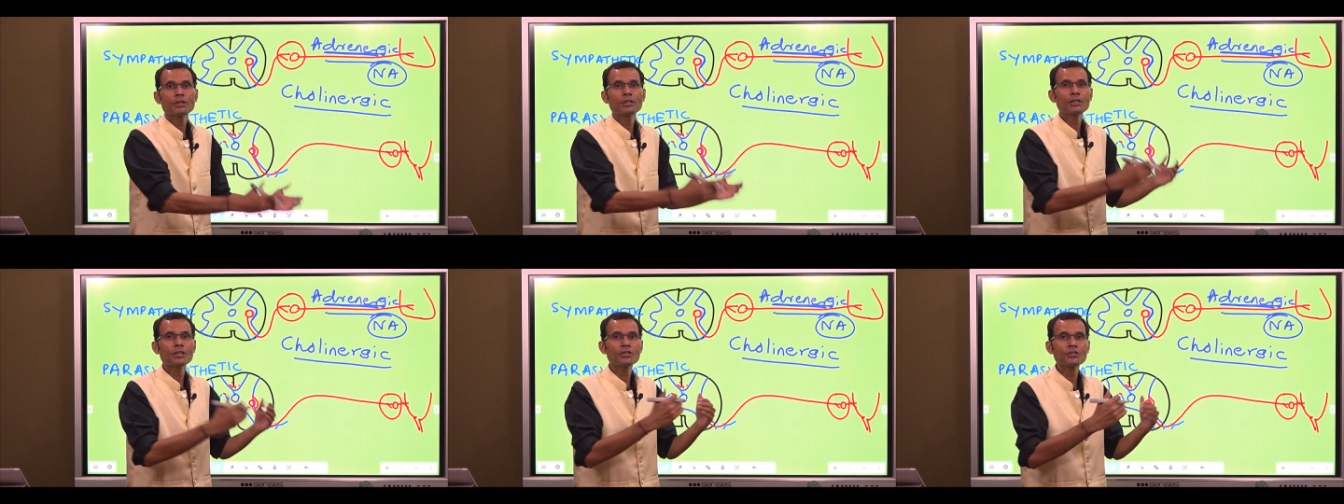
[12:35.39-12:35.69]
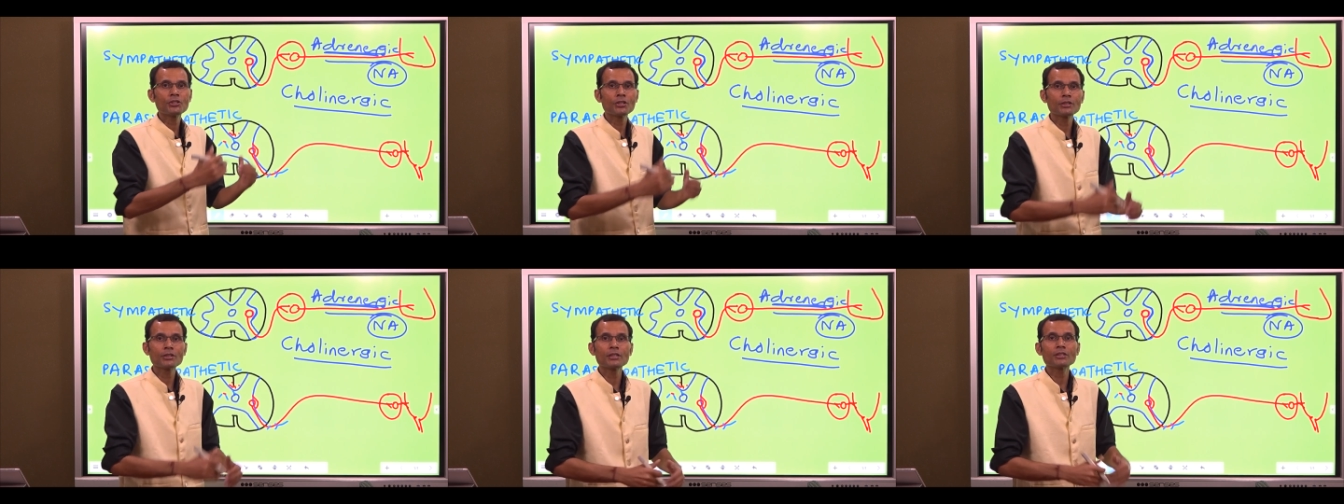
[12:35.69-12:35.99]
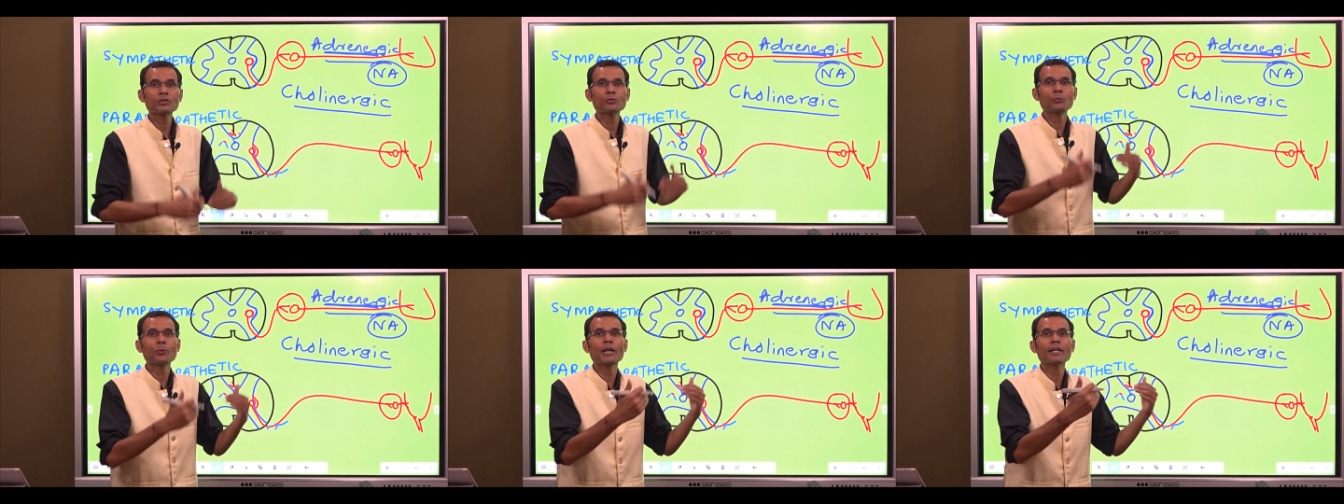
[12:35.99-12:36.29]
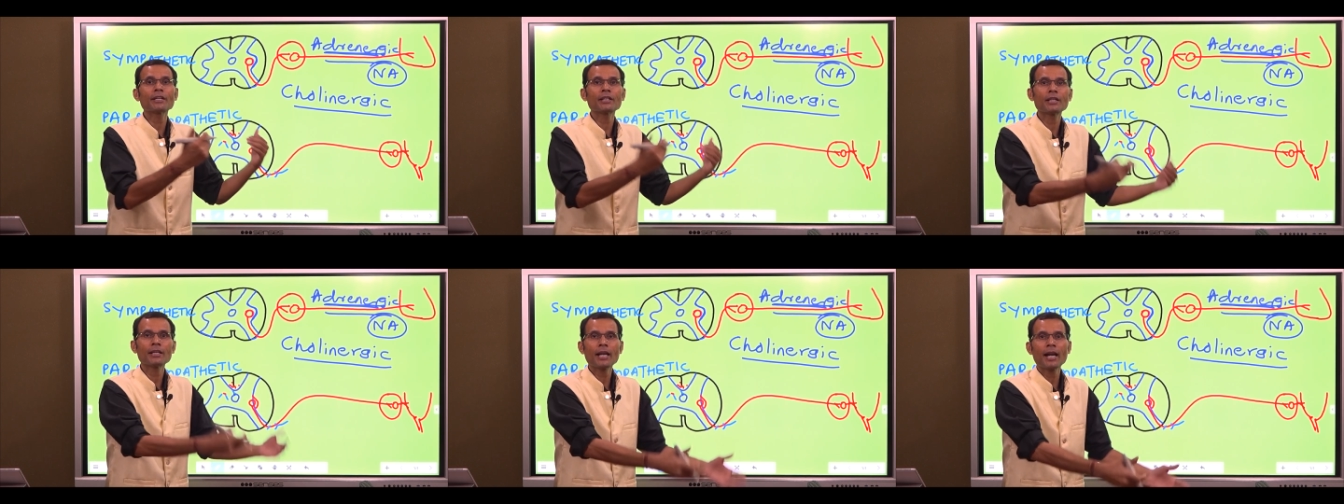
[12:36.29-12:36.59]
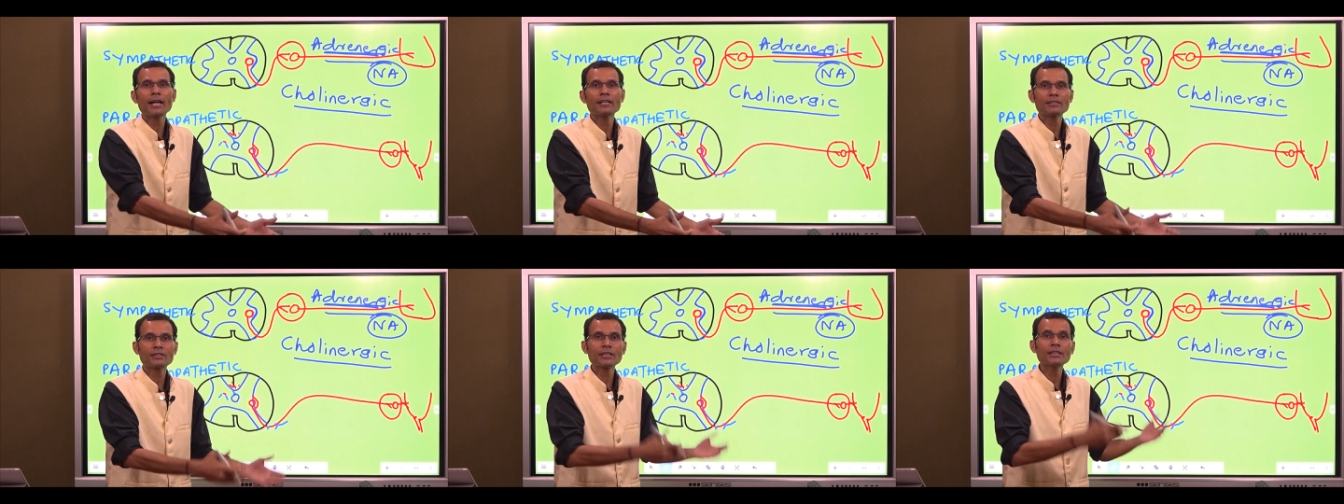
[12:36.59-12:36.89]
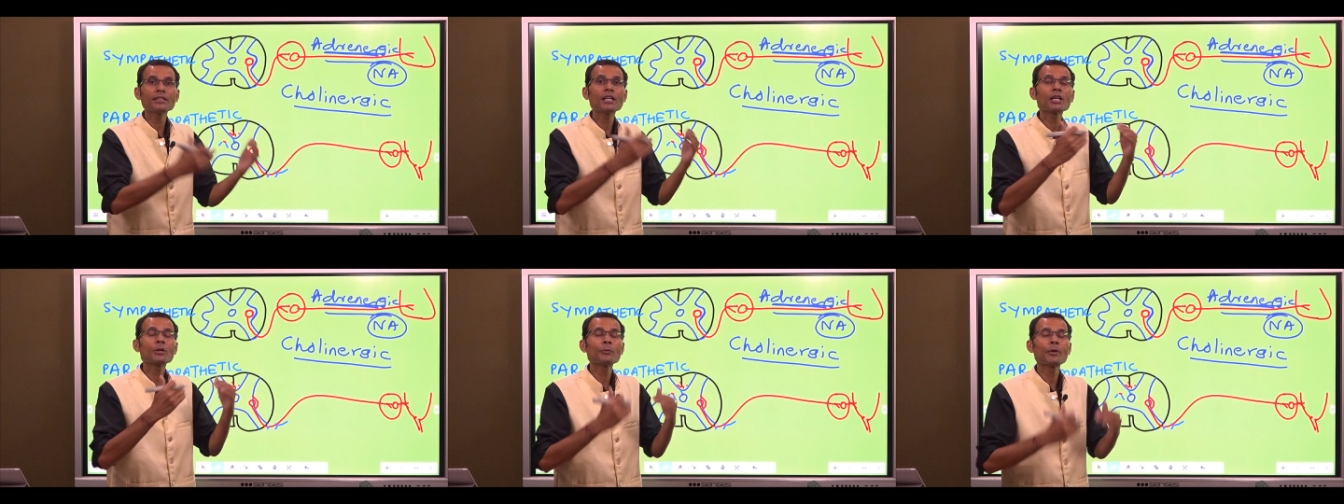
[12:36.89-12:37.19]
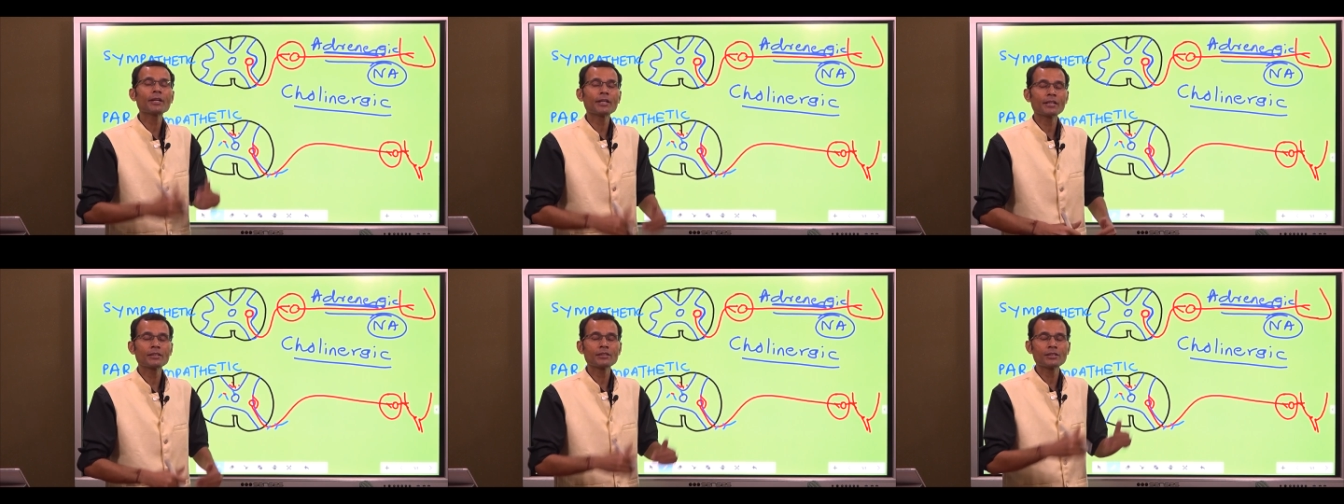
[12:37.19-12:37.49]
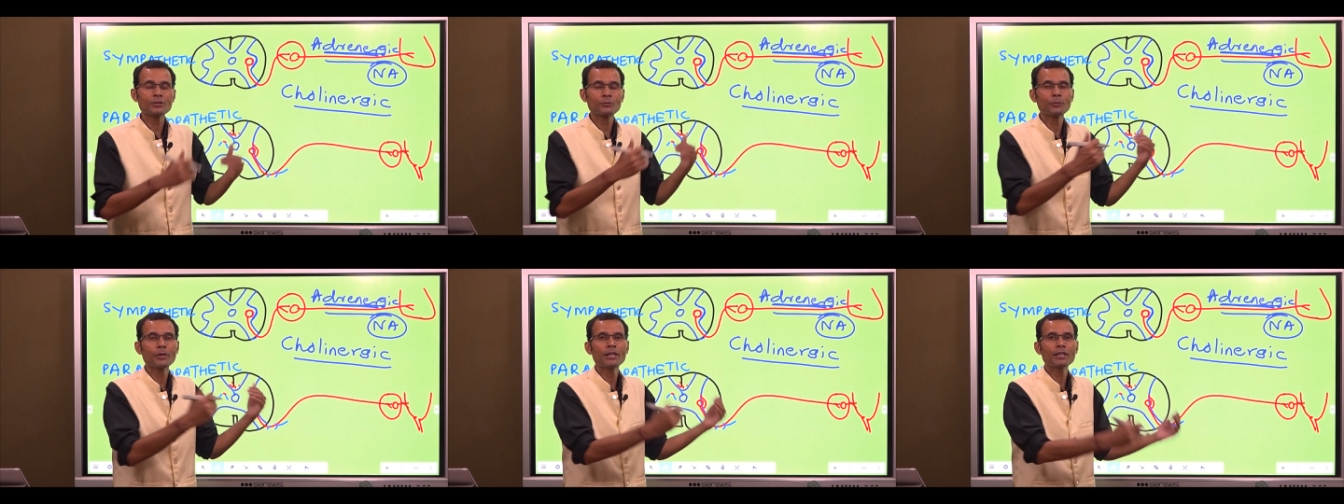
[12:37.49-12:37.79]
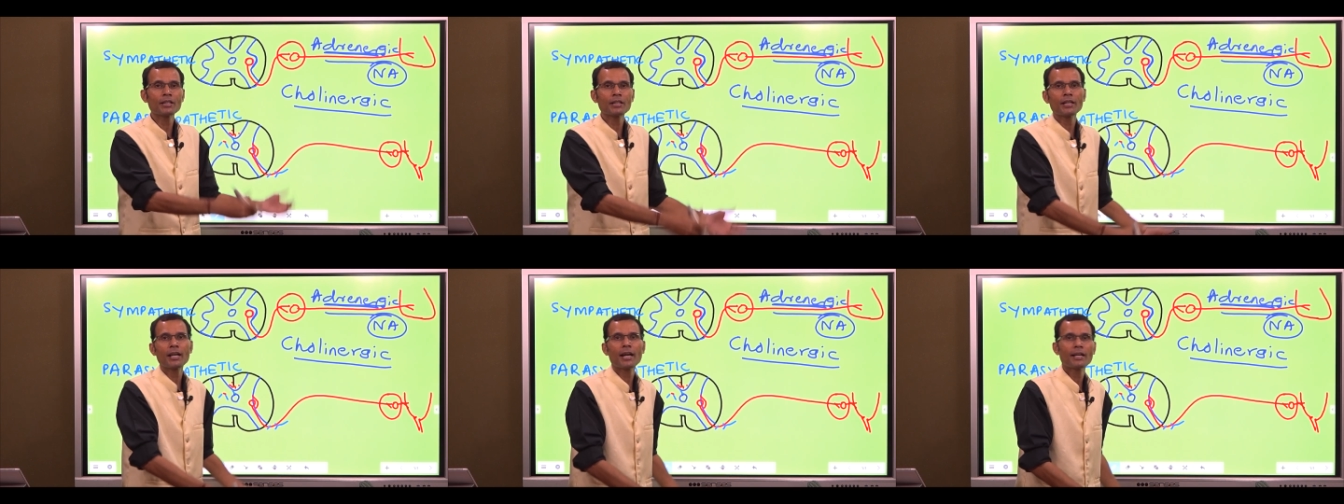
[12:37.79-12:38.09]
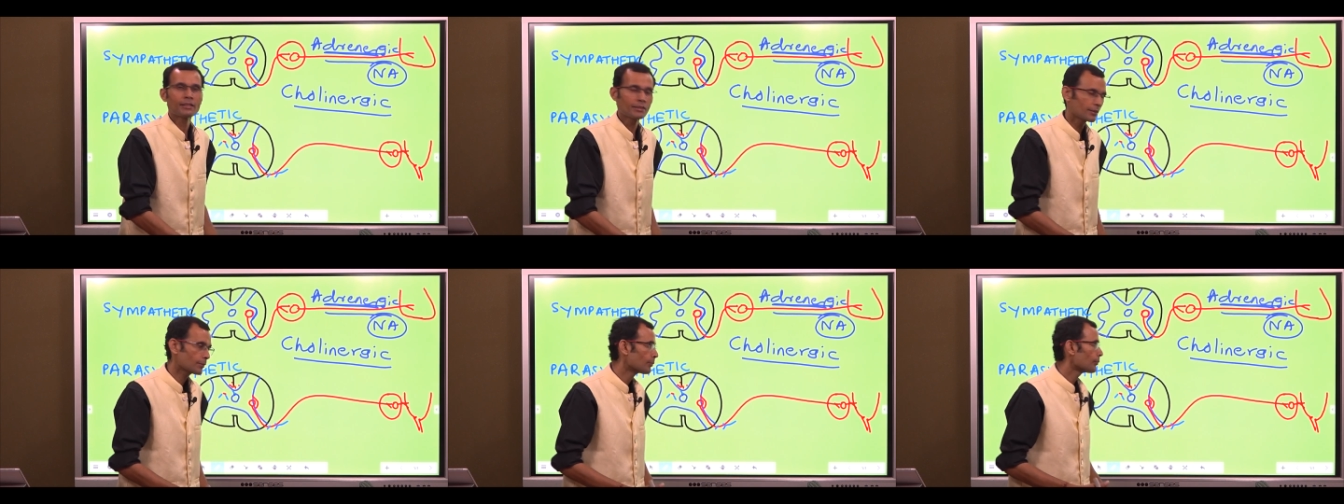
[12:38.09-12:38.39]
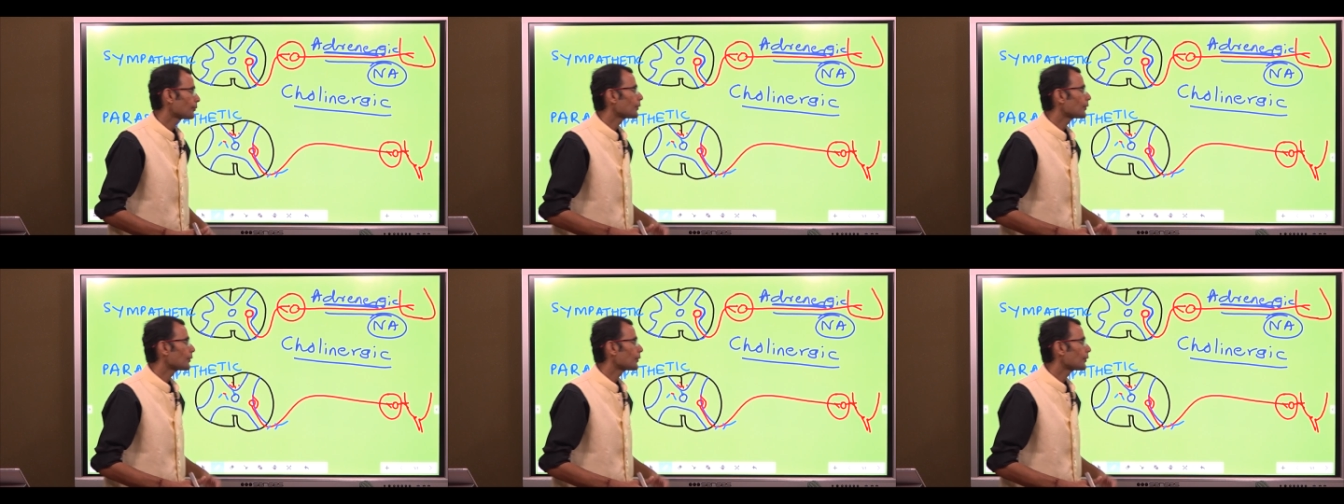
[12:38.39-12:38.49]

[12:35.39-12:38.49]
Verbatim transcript: reaching the sweat glands, innervating the sweat glands.